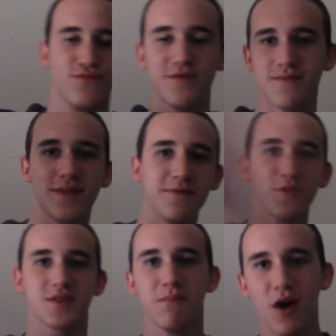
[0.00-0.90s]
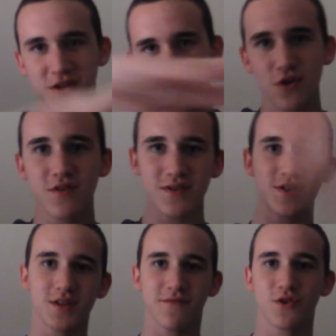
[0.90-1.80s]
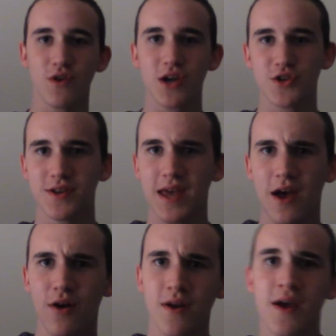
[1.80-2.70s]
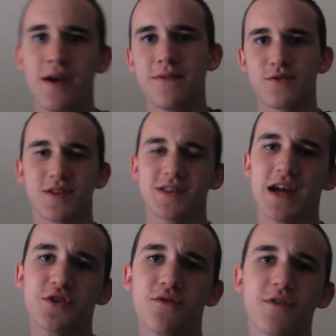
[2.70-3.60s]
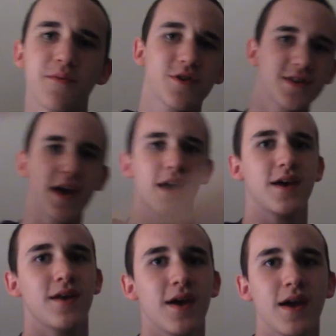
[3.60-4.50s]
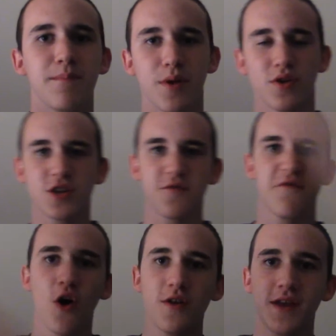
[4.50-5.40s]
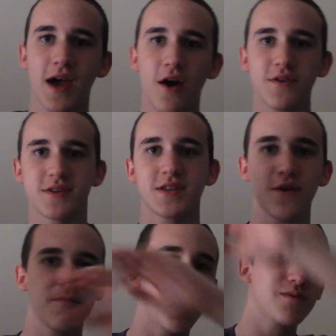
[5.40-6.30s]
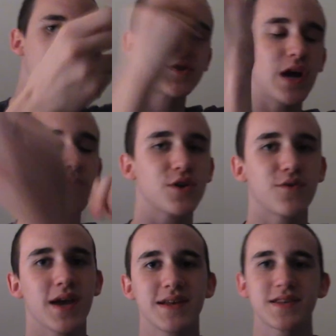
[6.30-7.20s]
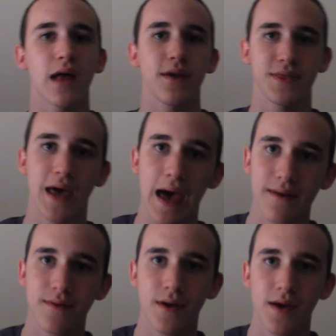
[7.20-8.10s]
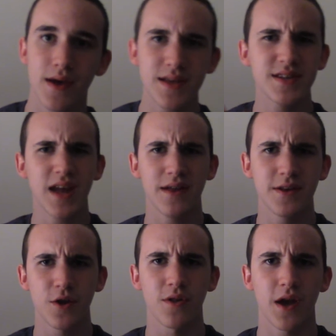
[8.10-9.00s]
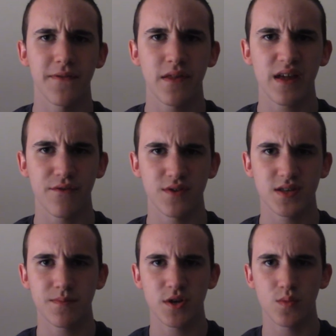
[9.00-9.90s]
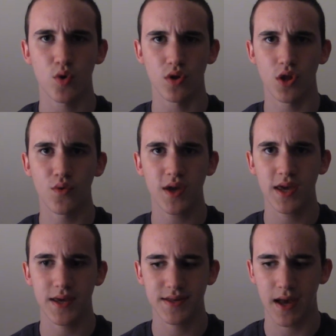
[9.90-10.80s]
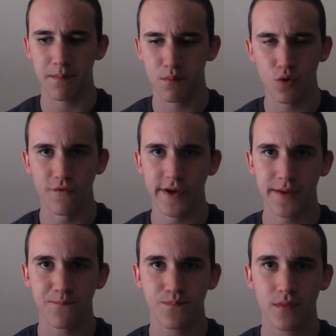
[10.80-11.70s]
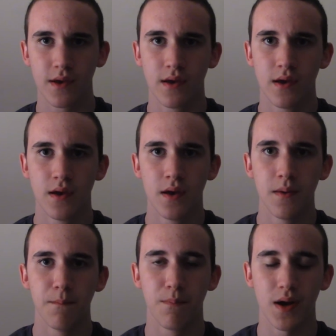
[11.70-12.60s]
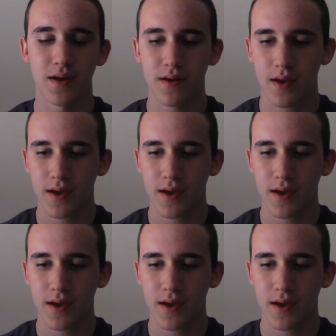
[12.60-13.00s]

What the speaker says: and there's the monster, and stuff's crashing down, and there's the Statue of Liberty's head, and buildings are falling down, and stealth bombers, choppers going down. It's not like that. It's not nearly on that level. This is a much more low-key type movie. But,